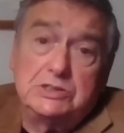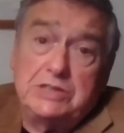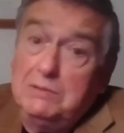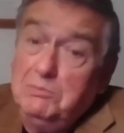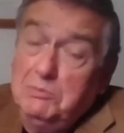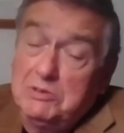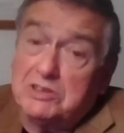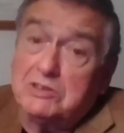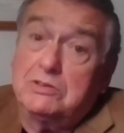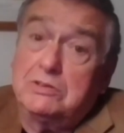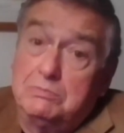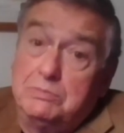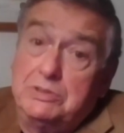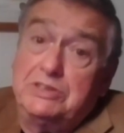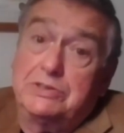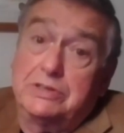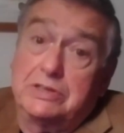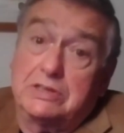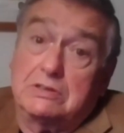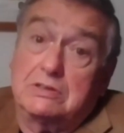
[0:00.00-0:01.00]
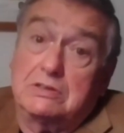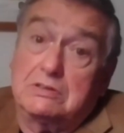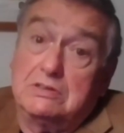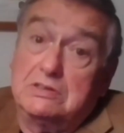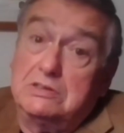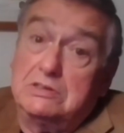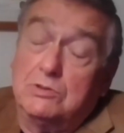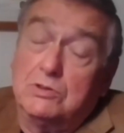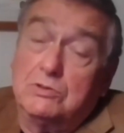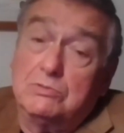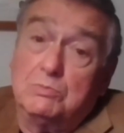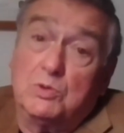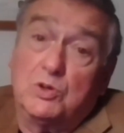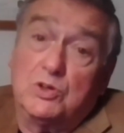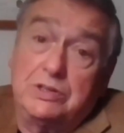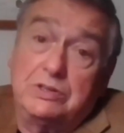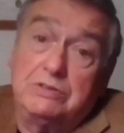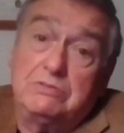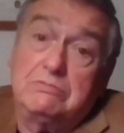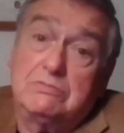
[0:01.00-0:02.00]
Chapman could be technical. He wrote
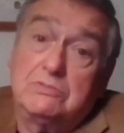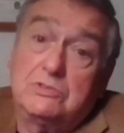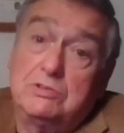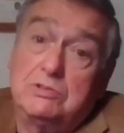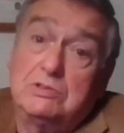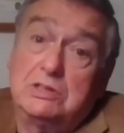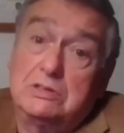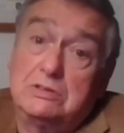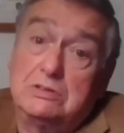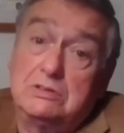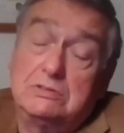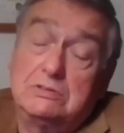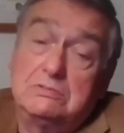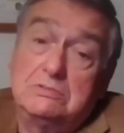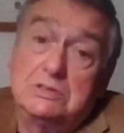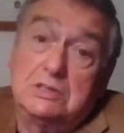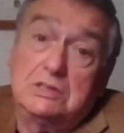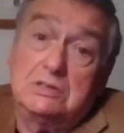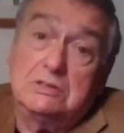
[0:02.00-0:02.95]
more than 200